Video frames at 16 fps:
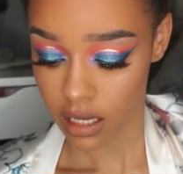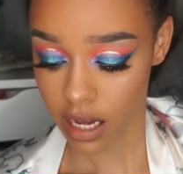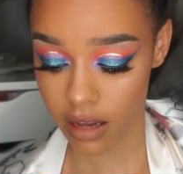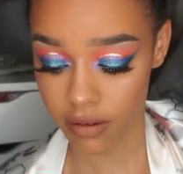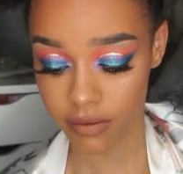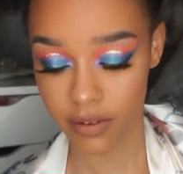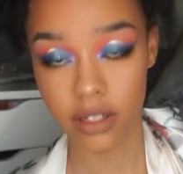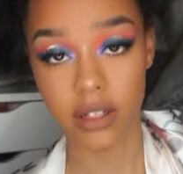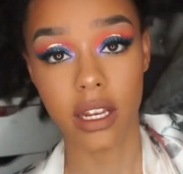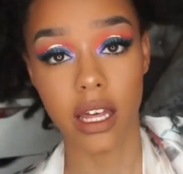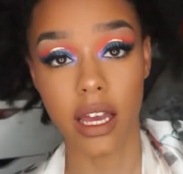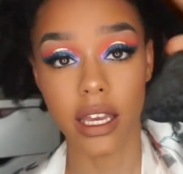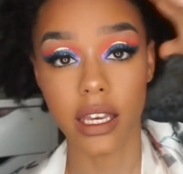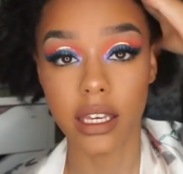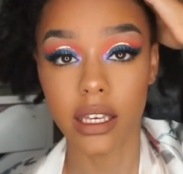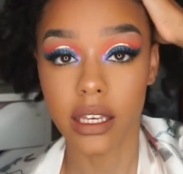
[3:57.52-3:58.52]
I feel
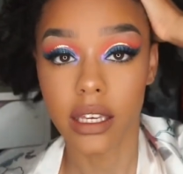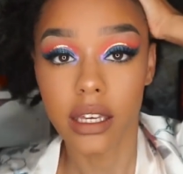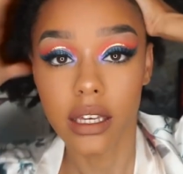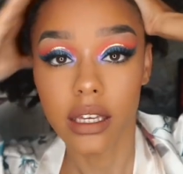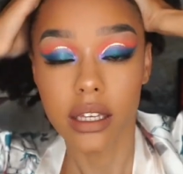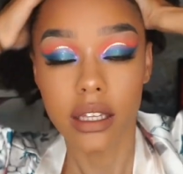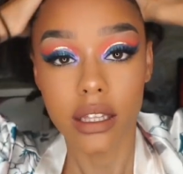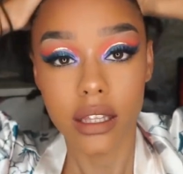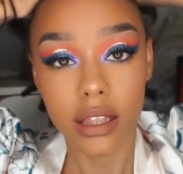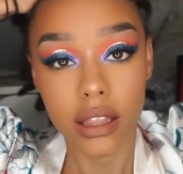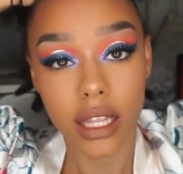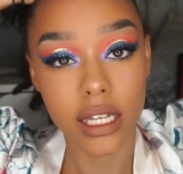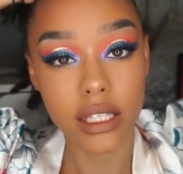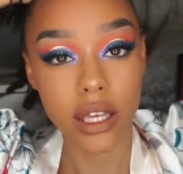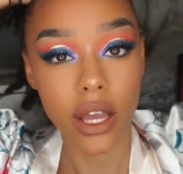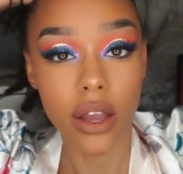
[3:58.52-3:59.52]
like
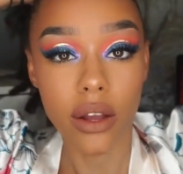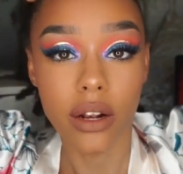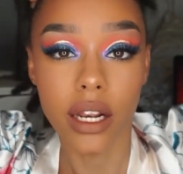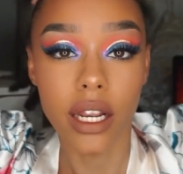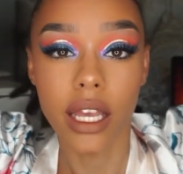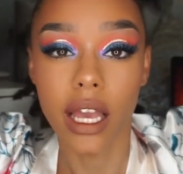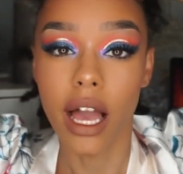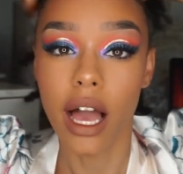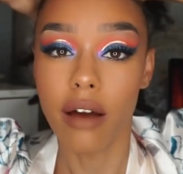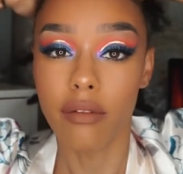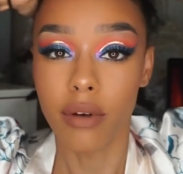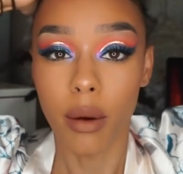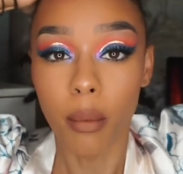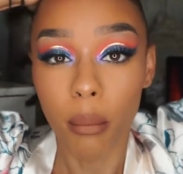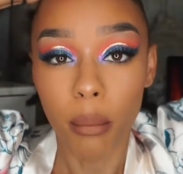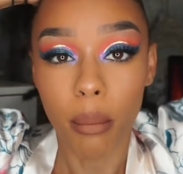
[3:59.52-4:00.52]
there's only ever